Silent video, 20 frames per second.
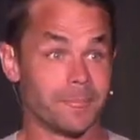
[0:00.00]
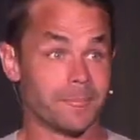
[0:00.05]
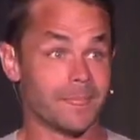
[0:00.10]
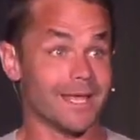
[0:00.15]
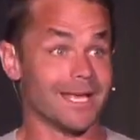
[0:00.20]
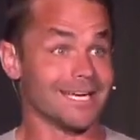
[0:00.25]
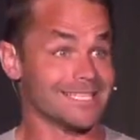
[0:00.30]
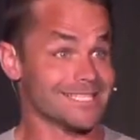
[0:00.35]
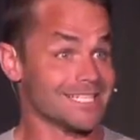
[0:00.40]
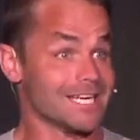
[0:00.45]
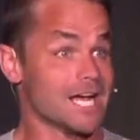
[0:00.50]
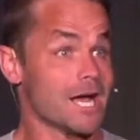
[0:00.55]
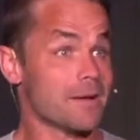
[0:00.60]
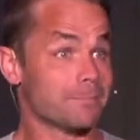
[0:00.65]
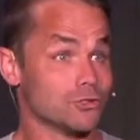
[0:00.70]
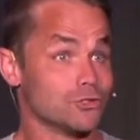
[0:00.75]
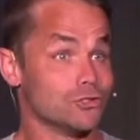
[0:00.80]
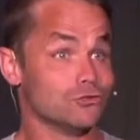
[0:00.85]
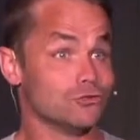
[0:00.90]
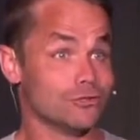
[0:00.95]
And it's an
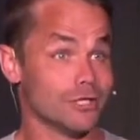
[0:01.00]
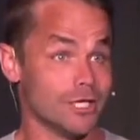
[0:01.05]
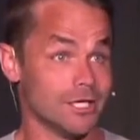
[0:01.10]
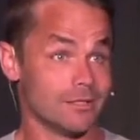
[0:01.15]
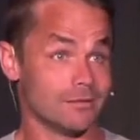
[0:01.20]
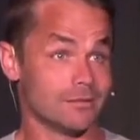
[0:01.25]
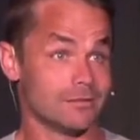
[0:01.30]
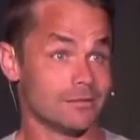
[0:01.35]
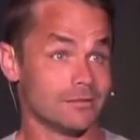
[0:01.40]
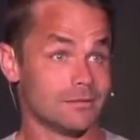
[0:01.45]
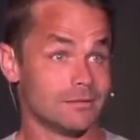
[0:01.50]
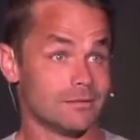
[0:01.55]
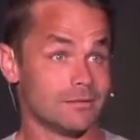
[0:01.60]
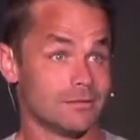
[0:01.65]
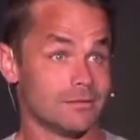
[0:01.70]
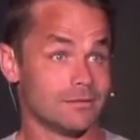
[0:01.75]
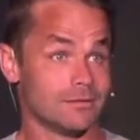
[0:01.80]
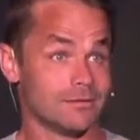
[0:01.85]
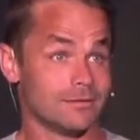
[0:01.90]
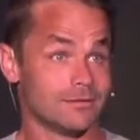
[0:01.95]
opportunity.
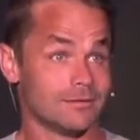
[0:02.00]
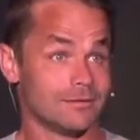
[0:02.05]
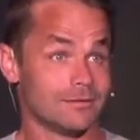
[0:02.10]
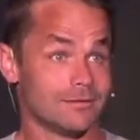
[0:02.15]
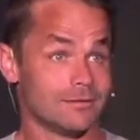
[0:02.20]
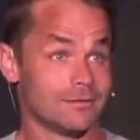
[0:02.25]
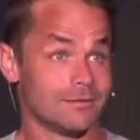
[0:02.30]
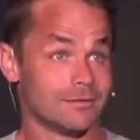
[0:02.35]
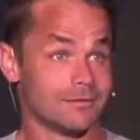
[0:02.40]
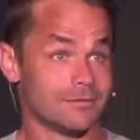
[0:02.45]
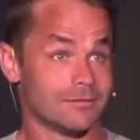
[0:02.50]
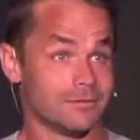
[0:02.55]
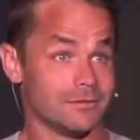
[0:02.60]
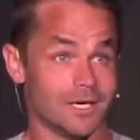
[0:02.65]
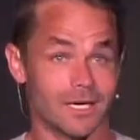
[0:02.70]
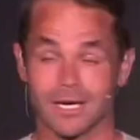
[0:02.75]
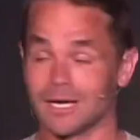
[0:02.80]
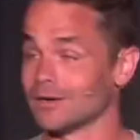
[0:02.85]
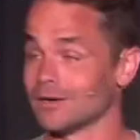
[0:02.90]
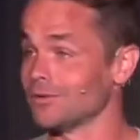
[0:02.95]
We're
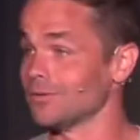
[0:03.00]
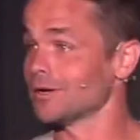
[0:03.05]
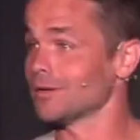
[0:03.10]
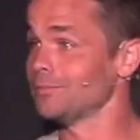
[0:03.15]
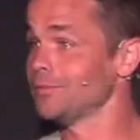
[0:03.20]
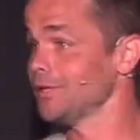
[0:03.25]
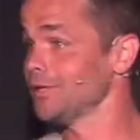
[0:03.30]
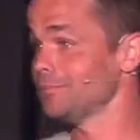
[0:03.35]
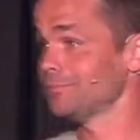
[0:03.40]
like, I don't want to be